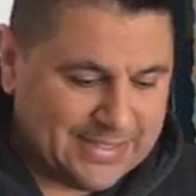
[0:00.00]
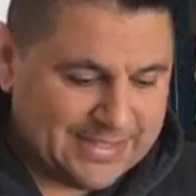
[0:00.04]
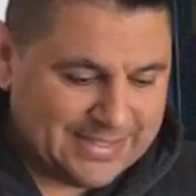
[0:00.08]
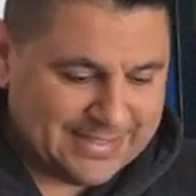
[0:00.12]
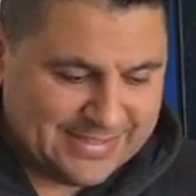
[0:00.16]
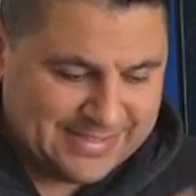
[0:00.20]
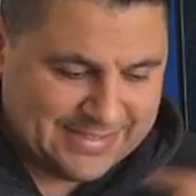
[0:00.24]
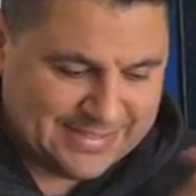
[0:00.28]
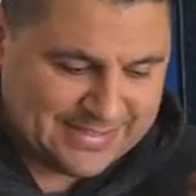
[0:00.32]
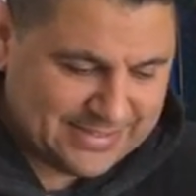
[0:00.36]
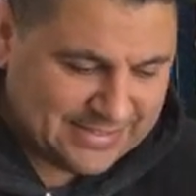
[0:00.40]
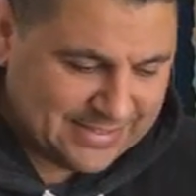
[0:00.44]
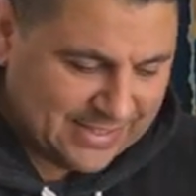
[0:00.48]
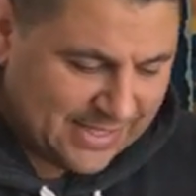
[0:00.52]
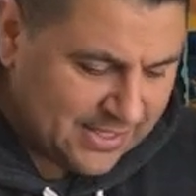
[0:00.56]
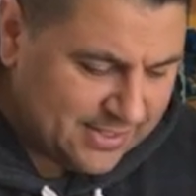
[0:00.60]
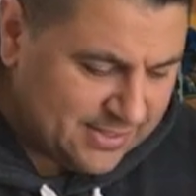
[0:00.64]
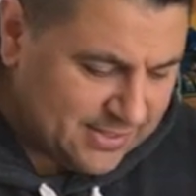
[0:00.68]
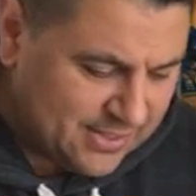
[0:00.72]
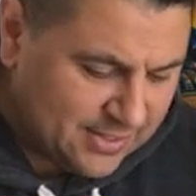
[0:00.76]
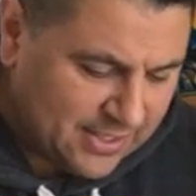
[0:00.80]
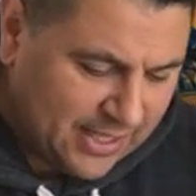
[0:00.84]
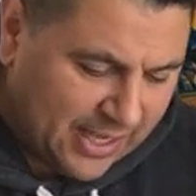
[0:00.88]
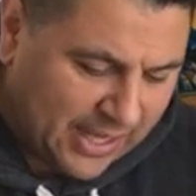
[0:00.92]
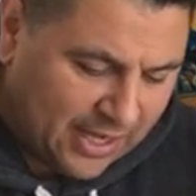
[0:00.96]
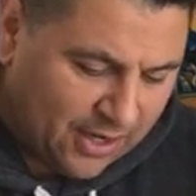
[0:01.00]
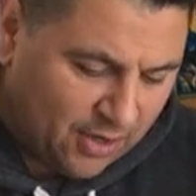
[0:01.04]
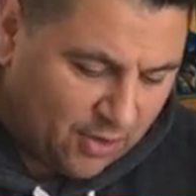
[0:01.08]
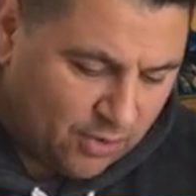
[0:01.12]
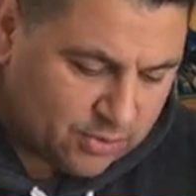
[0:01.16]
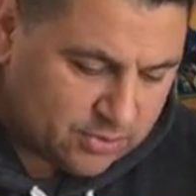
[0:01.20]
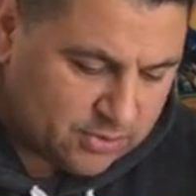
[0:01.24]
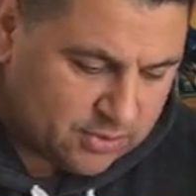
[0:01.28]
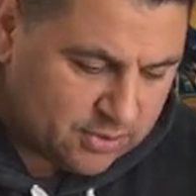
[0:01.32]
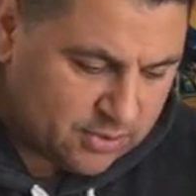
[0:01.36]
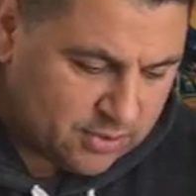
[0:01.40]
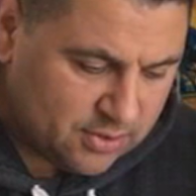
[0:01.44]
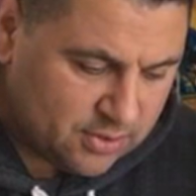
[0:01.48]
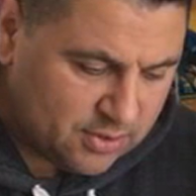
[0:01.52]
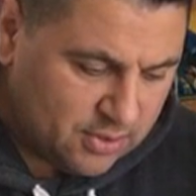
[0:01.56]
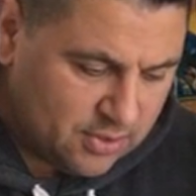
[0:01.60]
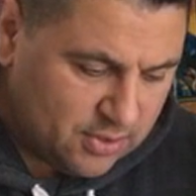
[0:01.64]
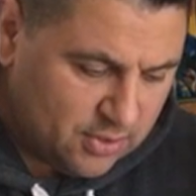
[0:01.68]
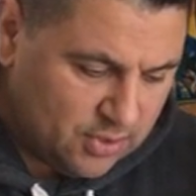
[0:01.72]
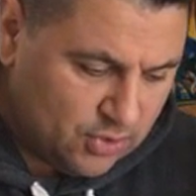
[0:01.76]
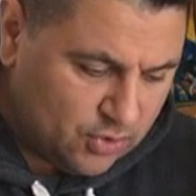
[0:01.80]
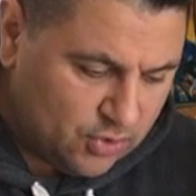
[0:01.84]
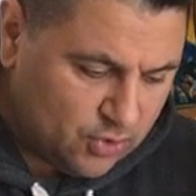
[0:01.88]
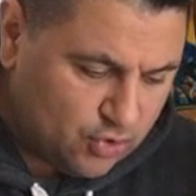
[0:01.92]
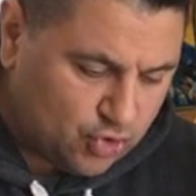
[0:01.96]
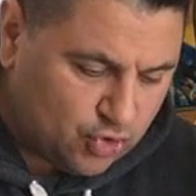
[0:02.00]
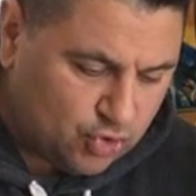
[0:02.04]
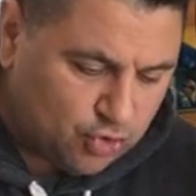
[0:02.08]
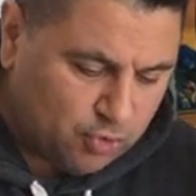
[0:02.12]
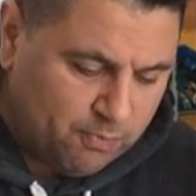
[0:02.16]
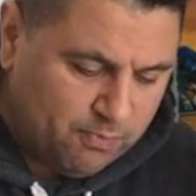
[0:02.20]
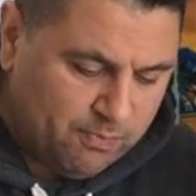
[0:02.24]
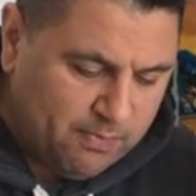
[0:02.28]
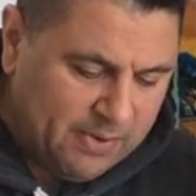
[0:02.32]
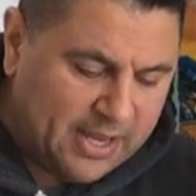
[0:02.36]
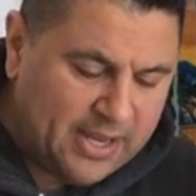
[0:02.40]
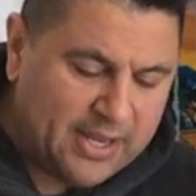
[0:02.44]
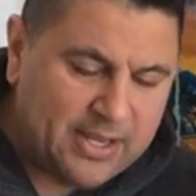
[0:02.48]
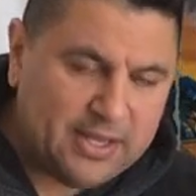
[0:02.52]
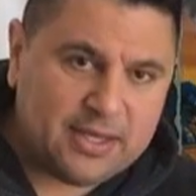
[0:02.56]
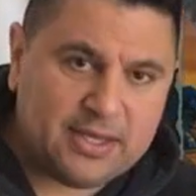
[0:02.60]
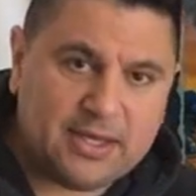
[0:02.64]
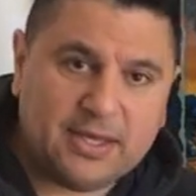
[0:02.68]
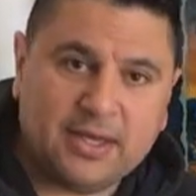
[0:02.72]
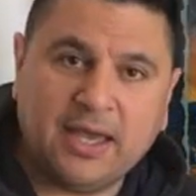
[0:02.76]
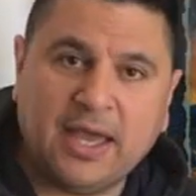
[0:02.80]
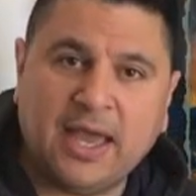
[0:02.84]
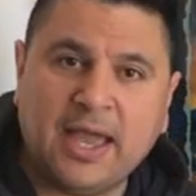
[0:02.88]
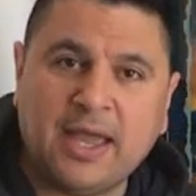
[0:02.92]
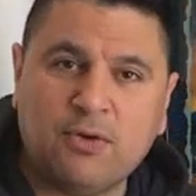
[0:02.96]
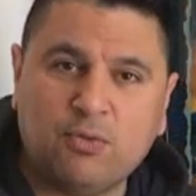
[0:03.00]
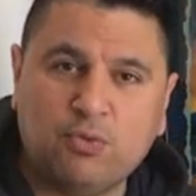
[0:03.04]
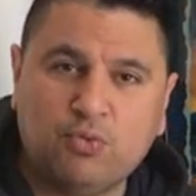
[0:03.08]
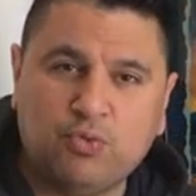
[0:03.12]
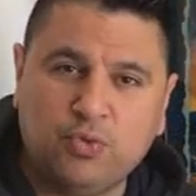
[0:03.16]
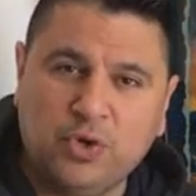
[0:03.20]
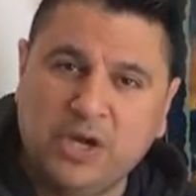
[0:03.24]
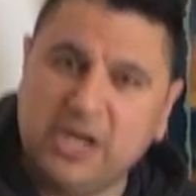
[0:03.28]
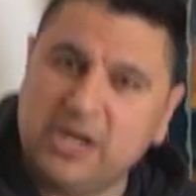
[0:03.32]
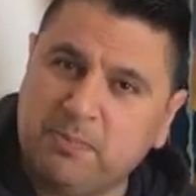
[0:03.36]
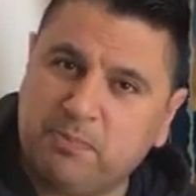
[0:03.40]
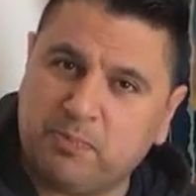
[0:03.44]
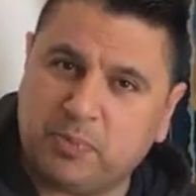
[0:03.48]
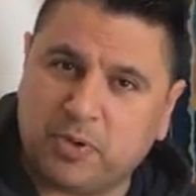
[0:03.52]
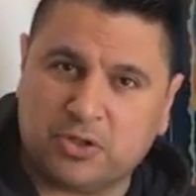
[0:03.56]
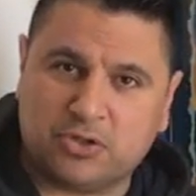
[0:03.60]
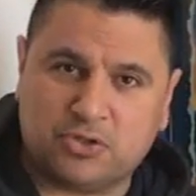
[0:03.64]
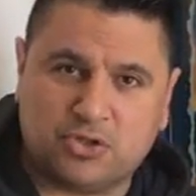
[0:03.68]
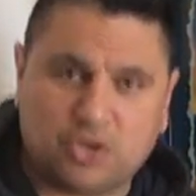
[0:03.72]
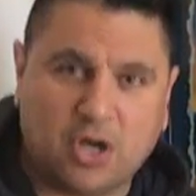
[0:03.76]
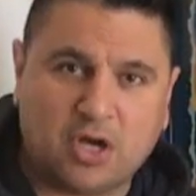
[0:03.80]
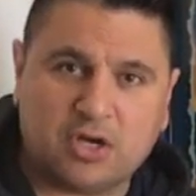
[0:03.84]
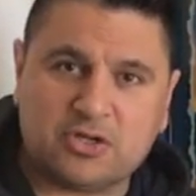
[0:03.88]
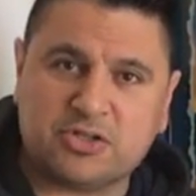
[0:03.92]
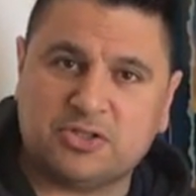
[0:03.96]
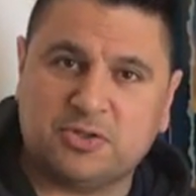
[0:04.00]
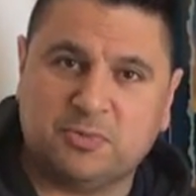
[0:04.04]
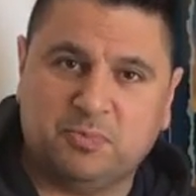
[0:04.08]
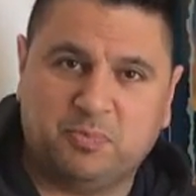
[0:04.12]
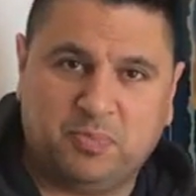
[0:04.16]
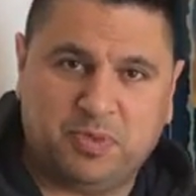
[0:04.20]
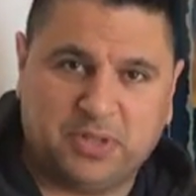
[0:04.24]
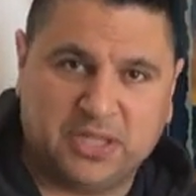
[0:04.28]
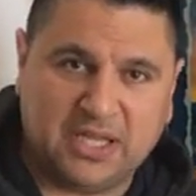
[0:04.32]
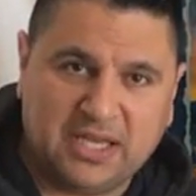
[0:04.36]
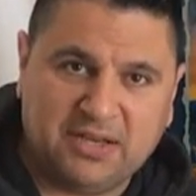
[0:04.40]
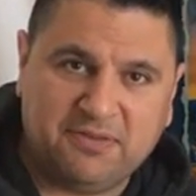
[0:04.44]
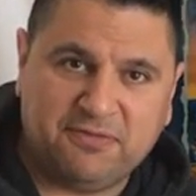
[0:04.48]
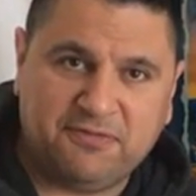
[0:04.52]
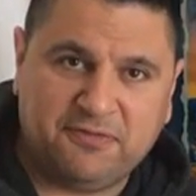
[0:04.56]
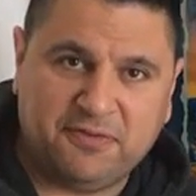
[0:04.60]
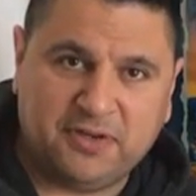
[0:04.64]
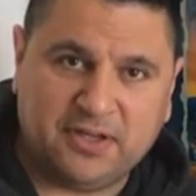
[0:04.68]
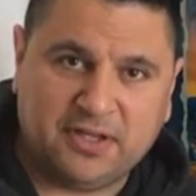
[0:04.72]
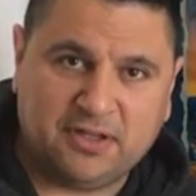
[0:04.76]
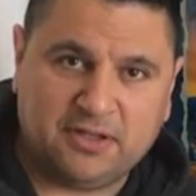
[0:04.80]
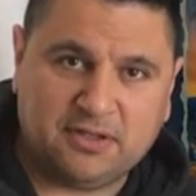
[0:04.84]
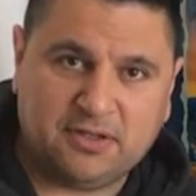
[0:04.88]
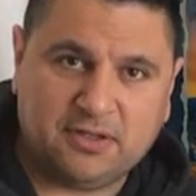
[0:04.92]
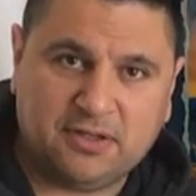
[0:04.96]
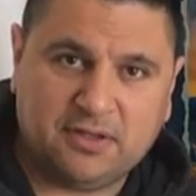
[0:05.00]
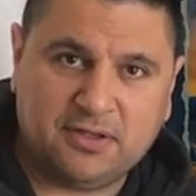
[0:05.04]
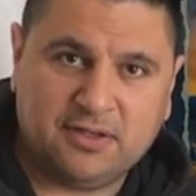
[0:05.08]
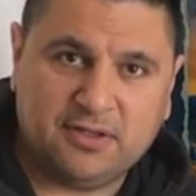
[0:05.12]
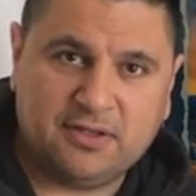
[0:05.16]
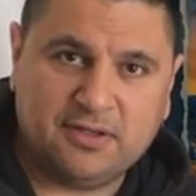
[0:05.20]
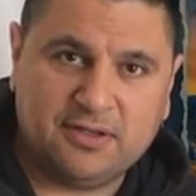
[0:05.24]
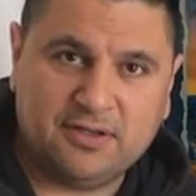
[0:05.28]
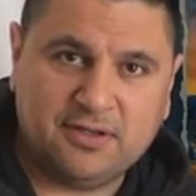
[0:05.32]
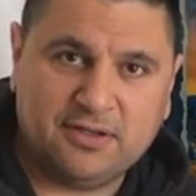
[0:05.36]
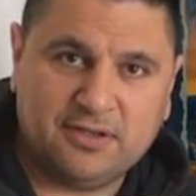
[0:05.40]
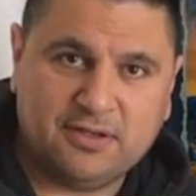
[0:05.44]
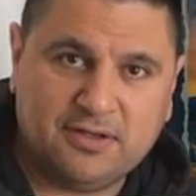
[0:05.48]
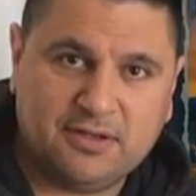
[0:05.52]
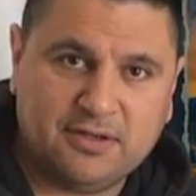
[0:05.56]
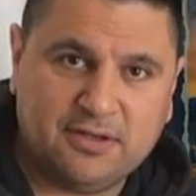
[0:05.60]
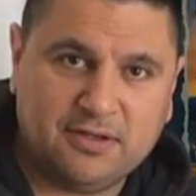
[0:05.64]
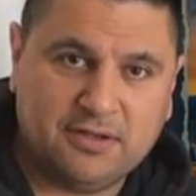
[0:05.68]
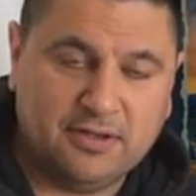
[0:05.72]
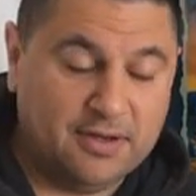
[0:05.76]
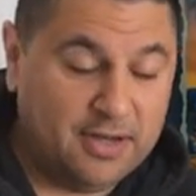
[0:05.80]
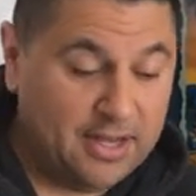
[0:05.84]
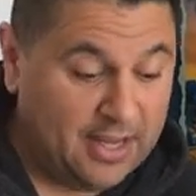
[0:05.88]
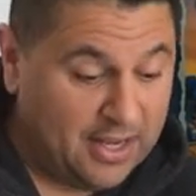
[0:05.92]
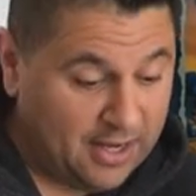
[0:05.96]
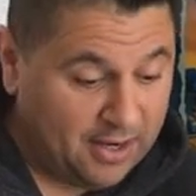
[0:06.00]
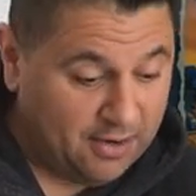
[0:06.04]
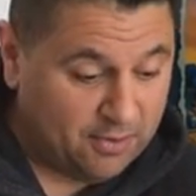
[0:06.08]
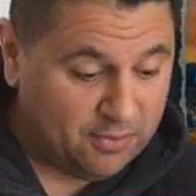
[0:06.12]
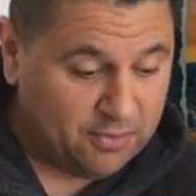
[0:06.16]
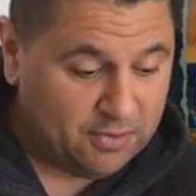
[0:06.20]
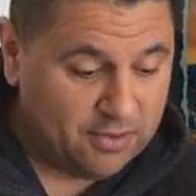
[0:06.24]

send it out to make a reproduction playfield. Now,